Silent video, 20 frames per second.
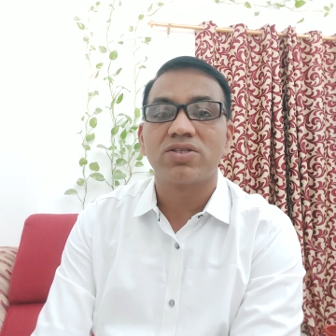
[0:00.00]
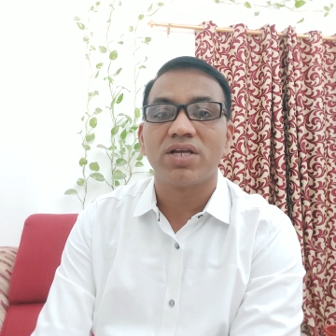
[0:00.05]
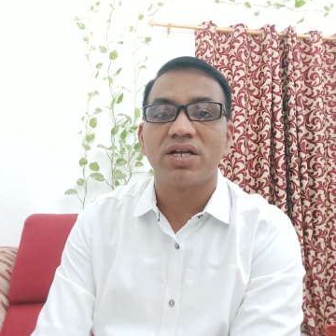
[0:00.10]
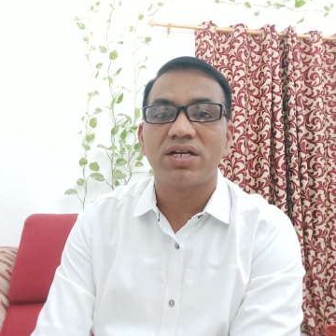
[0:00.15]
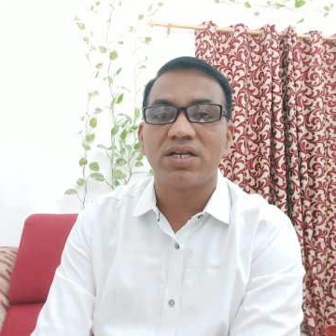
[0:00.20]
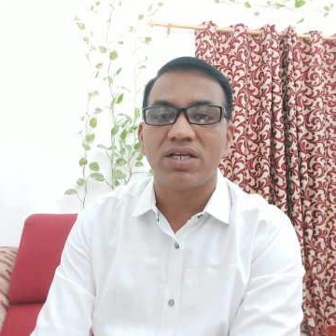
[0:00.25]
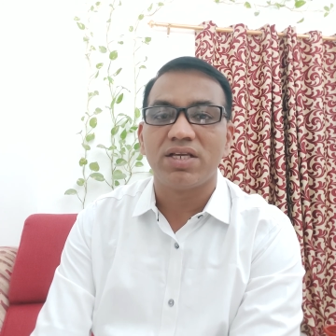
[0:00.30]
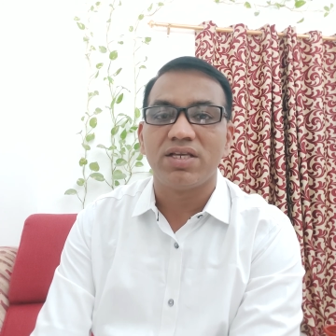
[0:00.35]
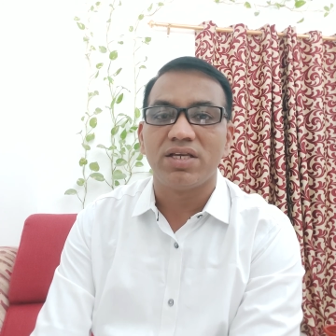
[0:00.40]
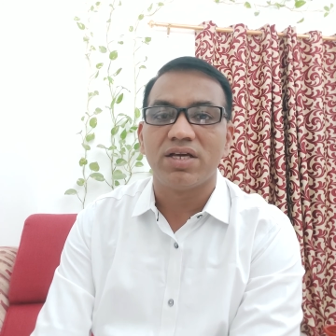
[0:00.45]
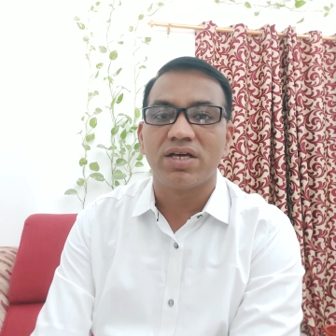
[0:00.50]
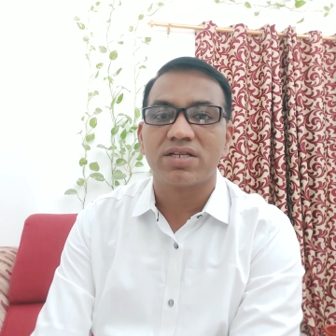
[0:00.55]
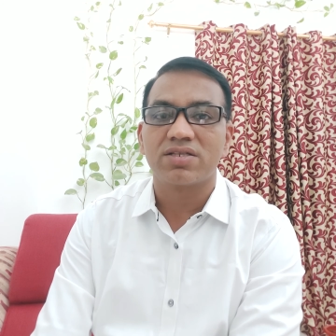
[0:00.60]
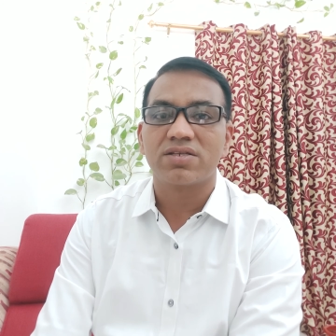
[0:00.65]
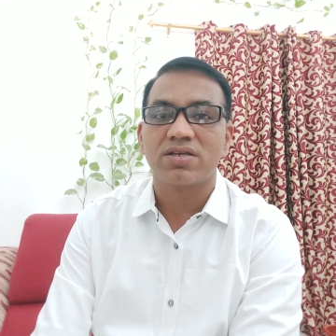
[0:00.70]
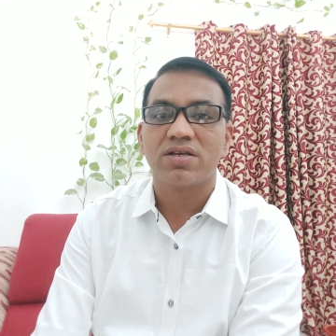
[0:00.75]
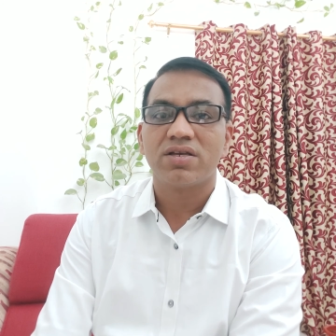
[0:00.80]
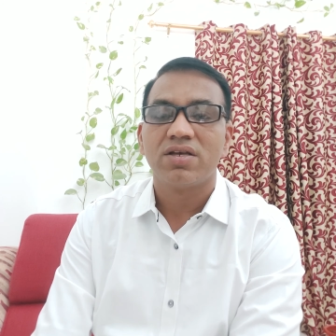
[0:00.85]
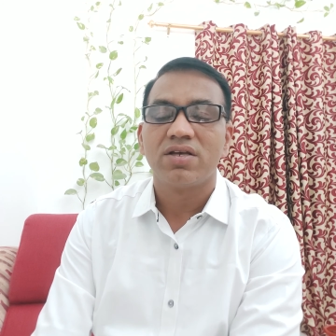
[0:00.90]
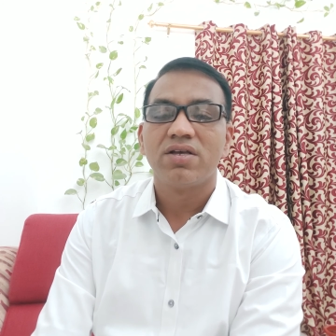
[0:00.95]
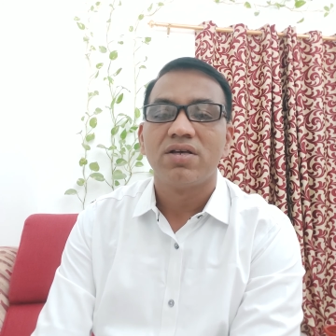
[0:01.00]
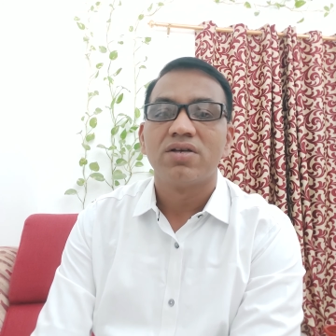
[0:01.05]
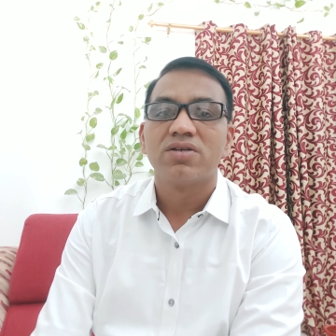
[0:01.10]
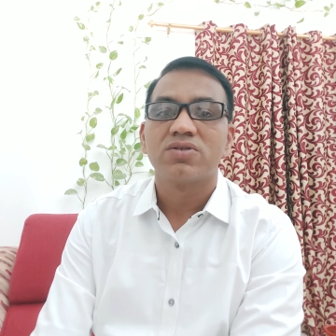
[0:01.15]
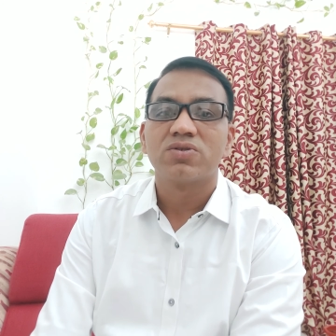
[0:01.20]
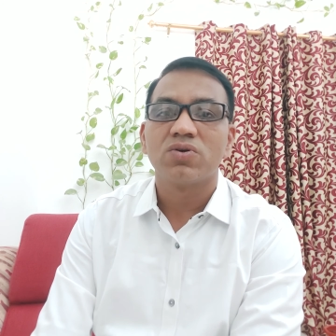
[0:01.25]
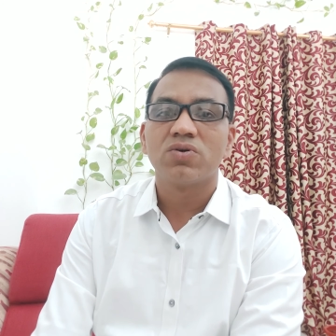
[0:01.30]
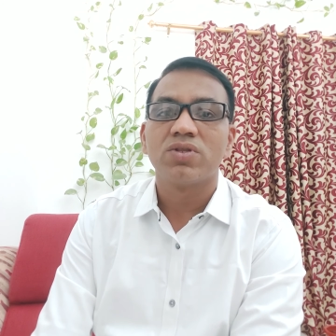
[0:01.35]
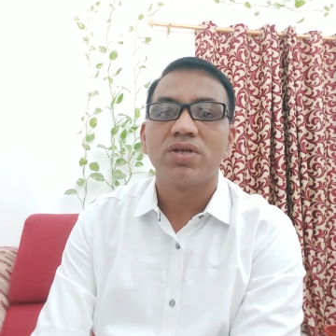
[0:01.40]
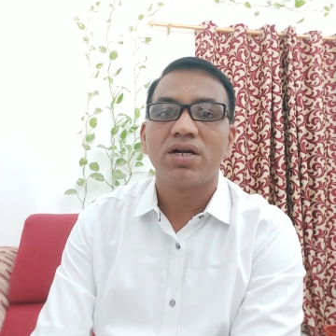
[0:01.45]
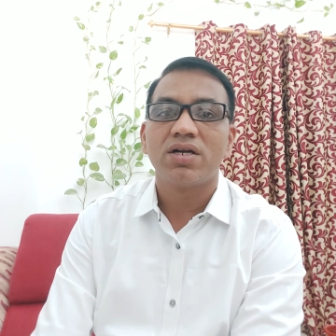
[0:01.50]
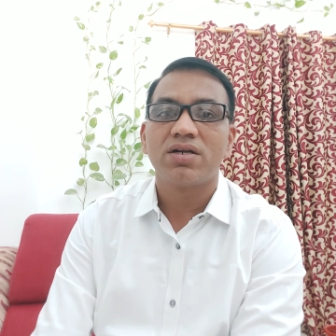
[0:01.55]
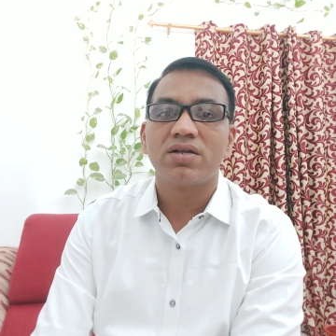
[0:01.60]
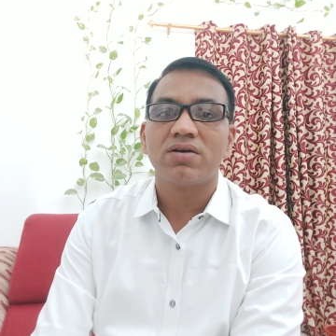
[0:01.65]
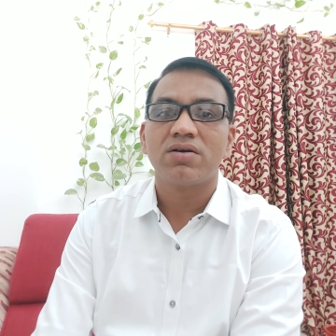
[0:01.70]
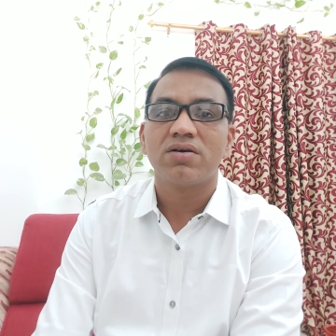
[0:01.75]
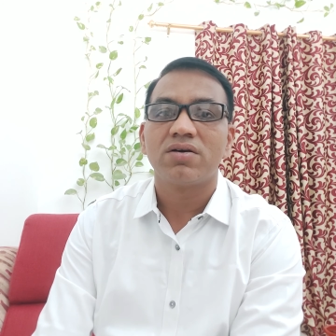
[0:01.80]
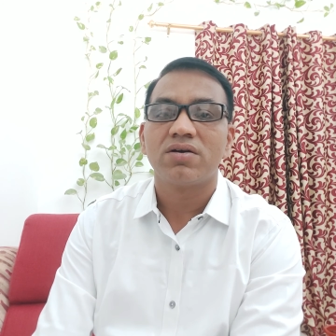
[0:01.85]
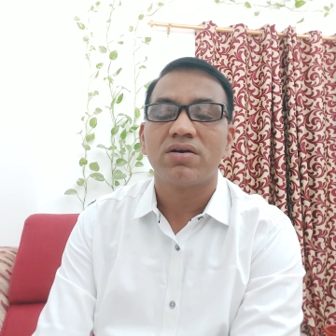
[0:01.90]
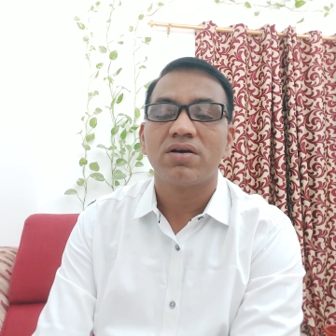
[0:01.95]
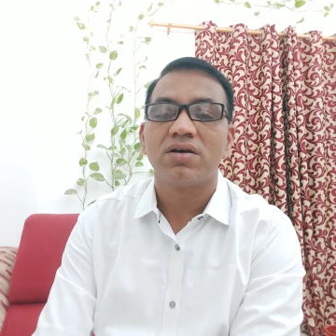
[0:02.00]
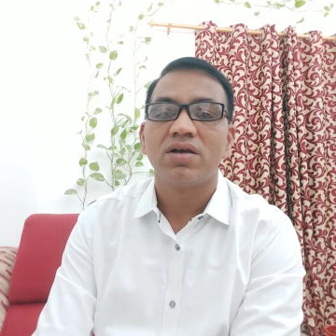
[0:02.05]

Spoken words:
30 years so that